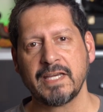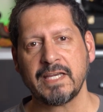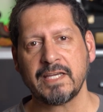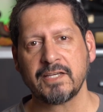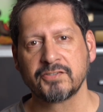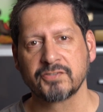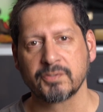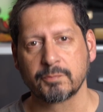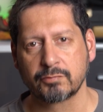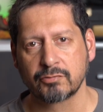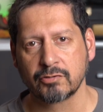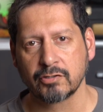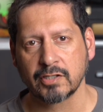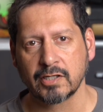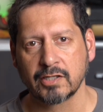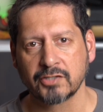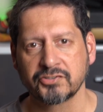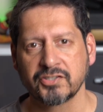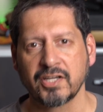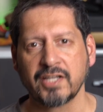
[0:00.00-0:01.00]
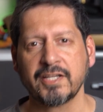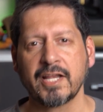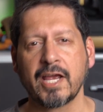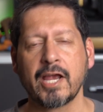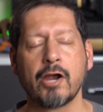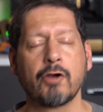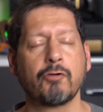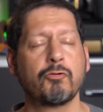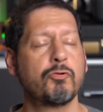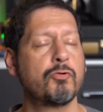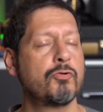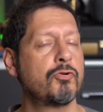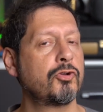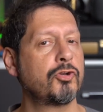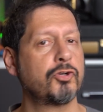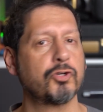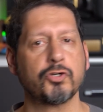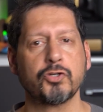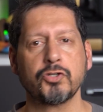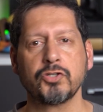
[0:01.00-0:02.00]
E K S A products and they are all
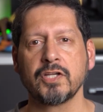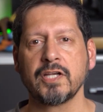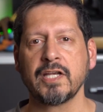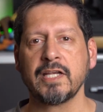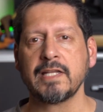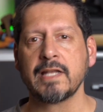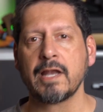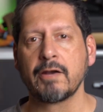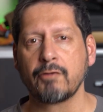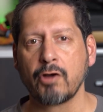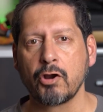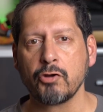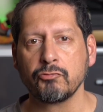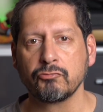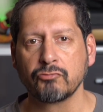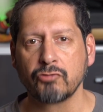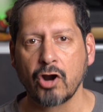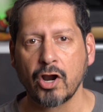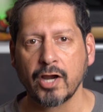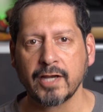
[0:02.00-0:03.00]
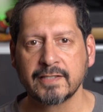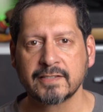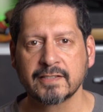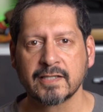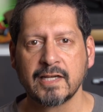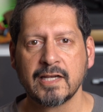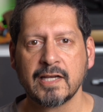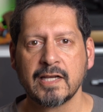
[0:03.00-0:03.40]
good in their own right.